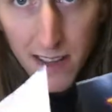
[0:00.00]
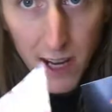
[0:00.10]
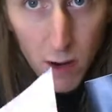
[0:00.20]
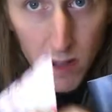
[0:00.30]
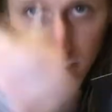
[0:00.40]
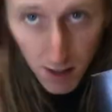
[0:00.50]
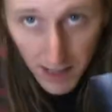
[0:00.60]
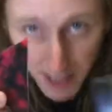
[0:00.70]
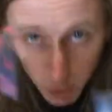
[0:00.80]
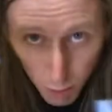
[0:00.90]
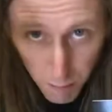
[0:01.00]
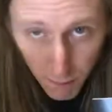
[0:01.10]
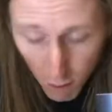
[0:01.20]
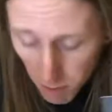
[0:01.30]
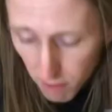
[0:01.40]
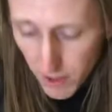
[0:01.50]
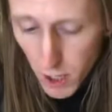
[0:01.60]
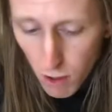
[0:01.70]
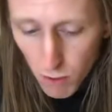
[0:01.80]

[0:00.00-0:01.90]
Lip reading: there is a link to a performance video